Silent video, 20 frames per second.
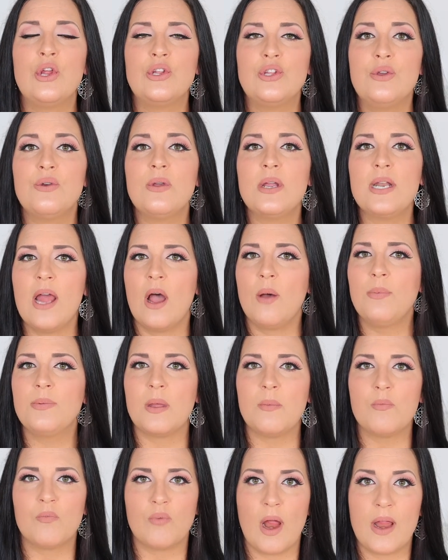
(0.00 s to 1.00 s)
you can help
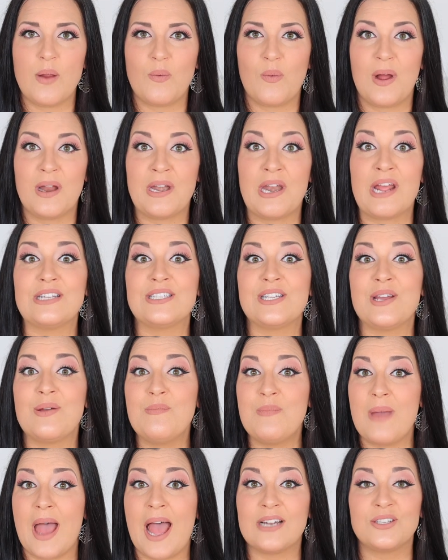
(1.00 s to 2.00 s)
them write one to
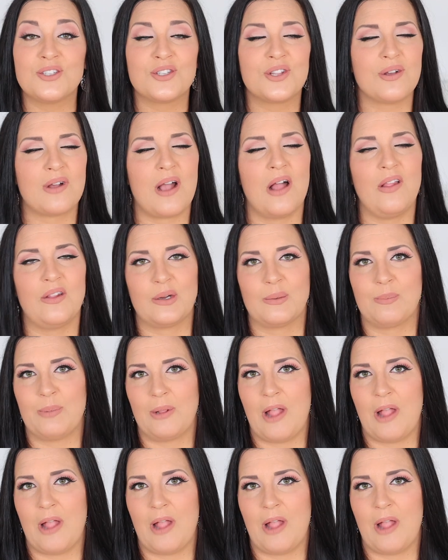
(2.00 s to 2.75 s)
match their colored